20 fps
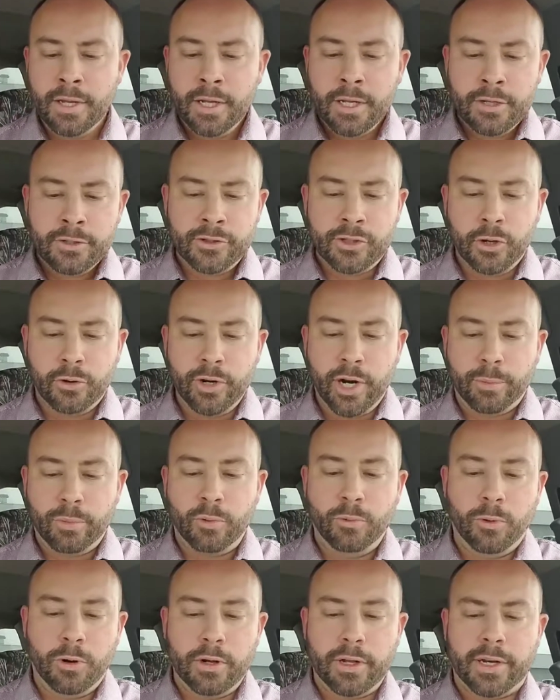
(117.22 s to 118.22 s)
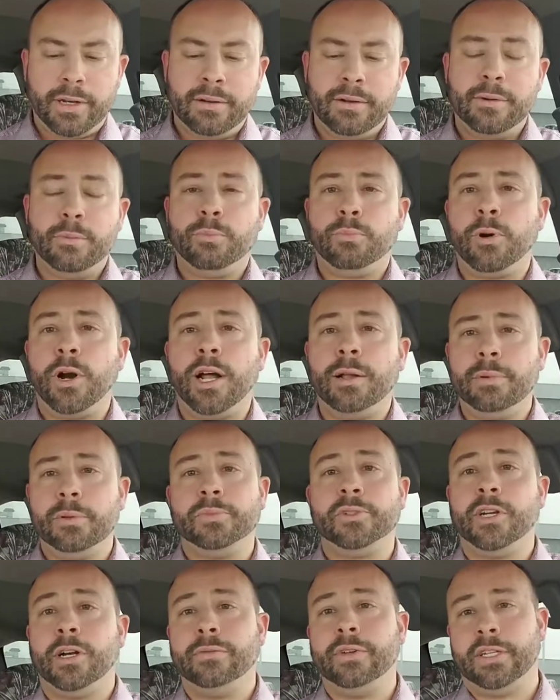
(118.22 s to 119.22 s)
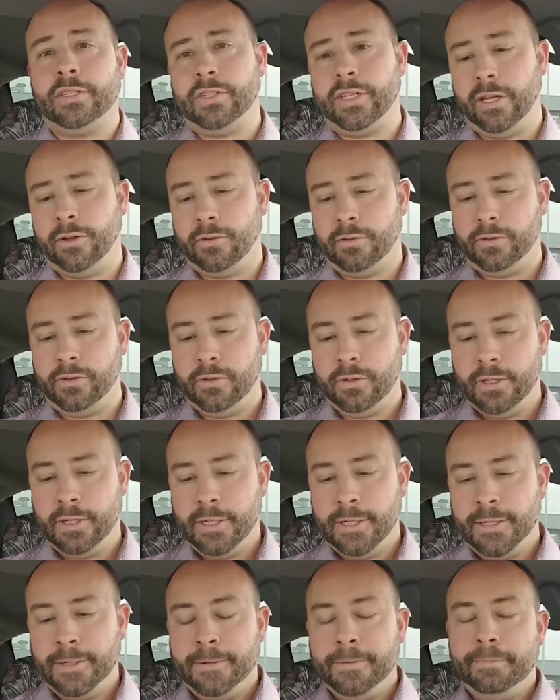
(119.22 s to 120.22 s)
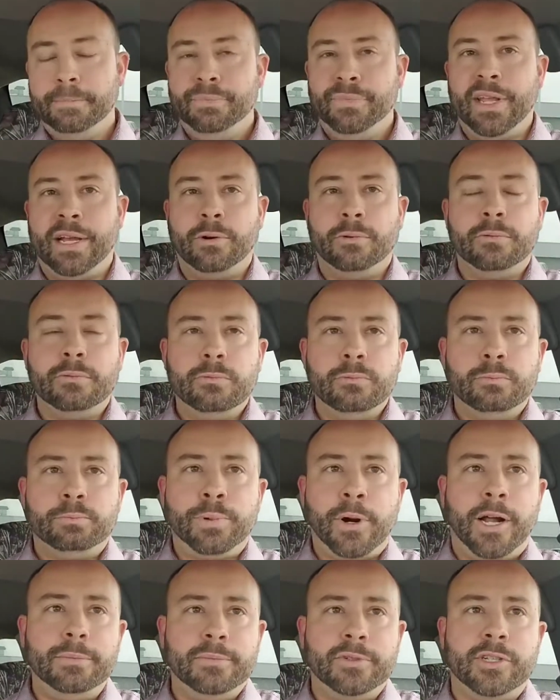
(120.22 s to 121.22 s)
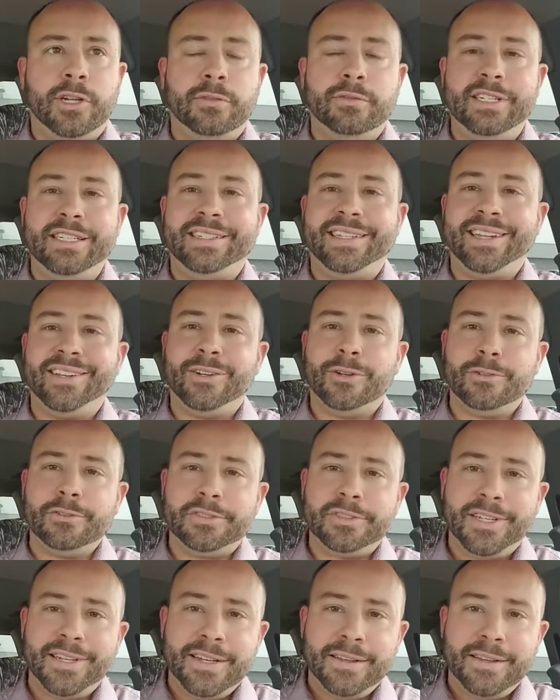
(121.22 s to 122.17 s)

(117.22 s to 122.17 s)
So number 1, problem-solving skills. Now, problem-solving skills,